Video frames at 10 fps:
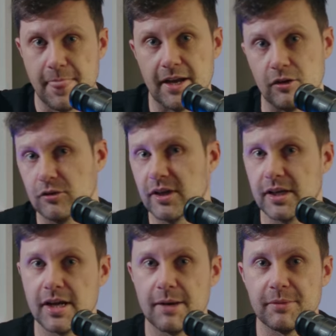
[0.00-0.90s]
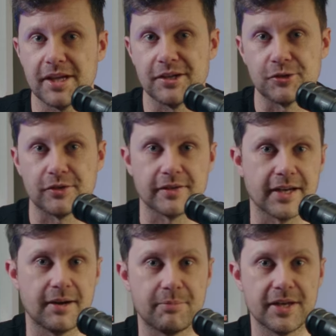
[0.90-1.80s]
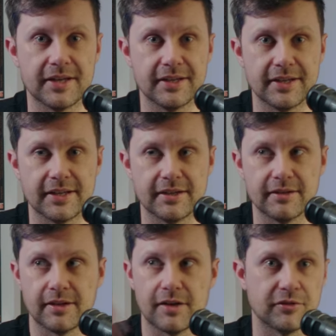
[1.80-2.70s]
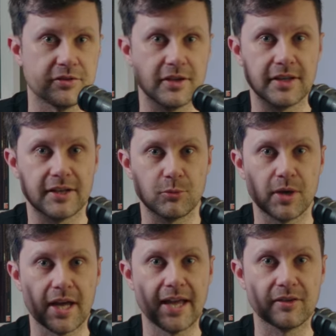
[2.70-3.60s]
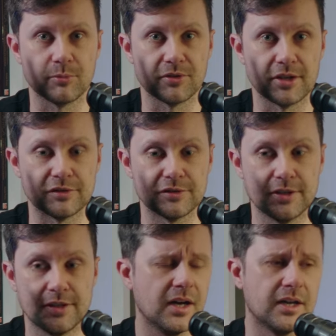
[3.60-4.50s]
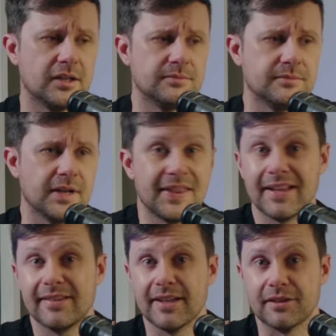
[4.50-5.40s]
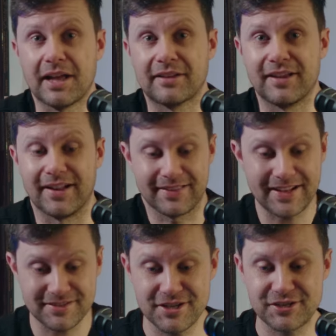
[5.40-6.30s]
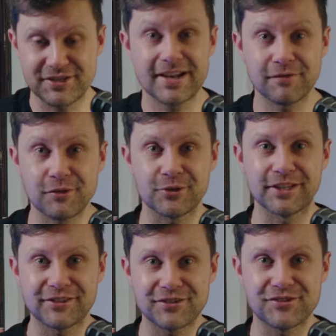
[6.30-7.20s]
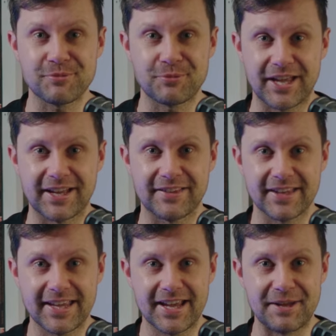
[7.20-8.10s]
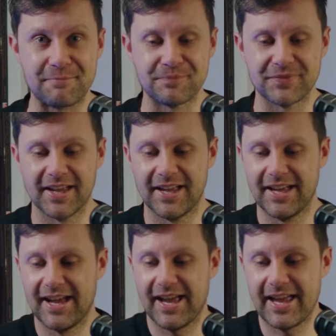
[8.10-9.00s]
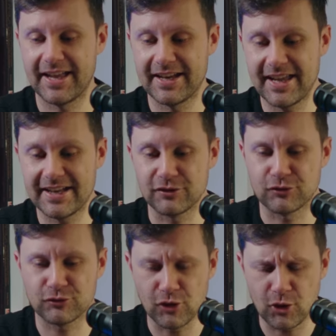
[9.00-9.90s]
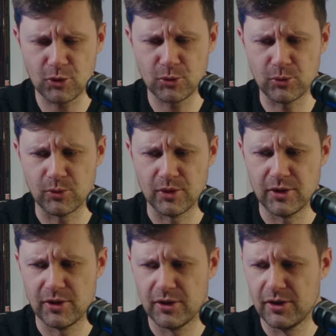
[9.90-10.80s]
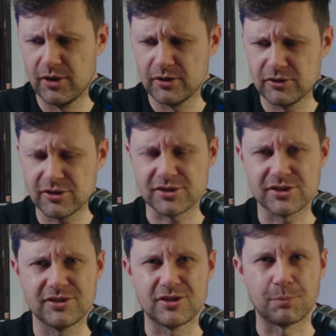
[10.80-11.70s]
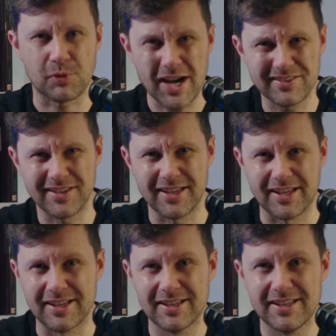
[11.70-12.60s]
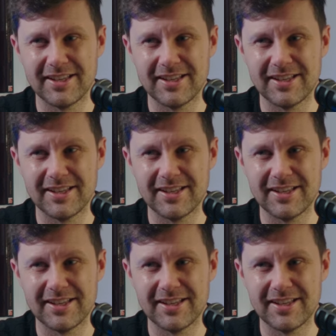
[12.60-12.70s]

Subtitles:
And it looks like he got me killed because I got bit, and obviously that's why he hangs himself. And that's it. That's the extent of the relationship we get in the game. And it is so just depressing.